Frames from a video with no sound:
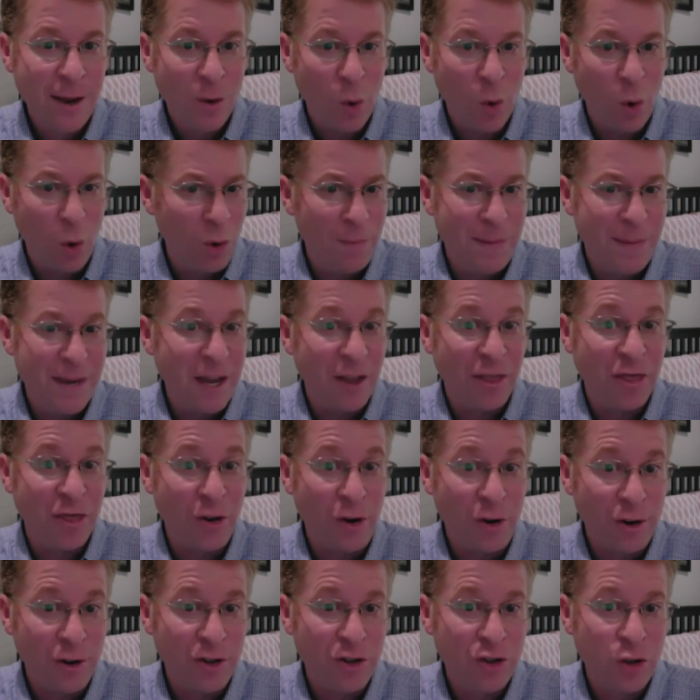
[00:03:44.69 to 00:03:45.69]
where we'd be a
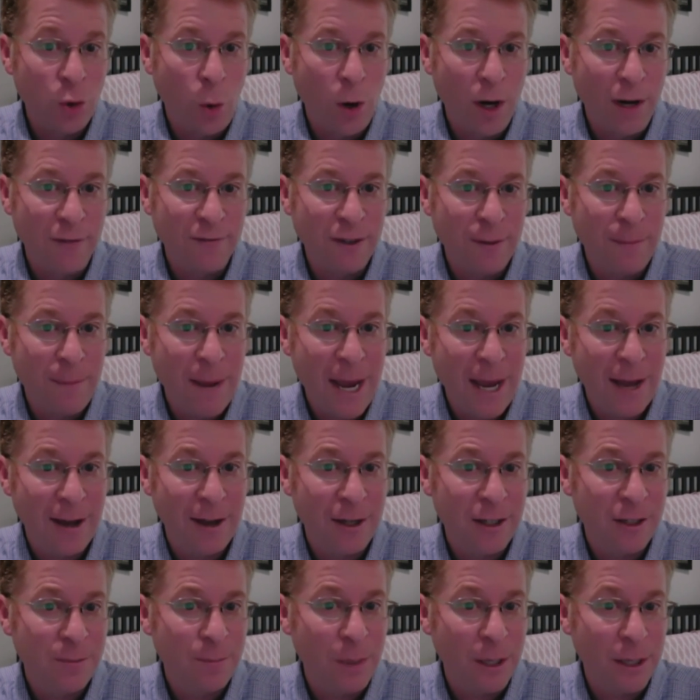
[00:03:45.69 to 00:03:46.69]
third short of
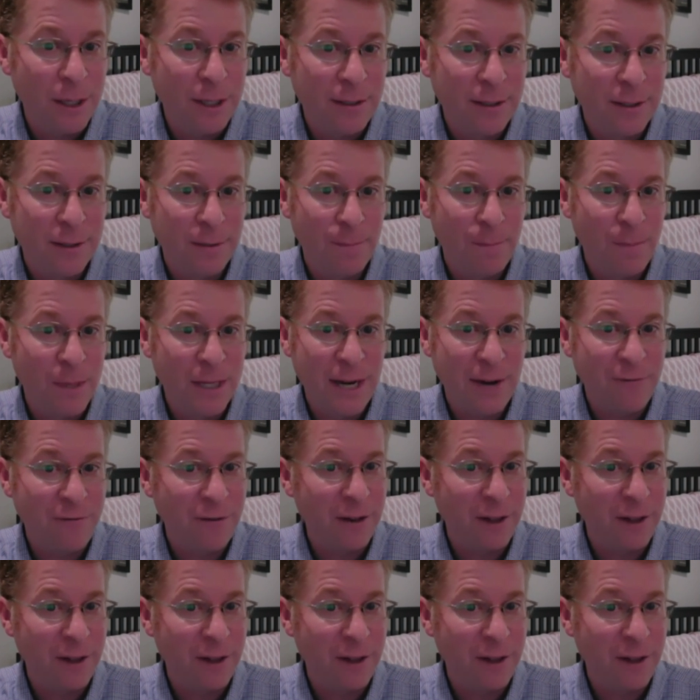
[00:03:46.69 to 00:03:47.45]
demand, but but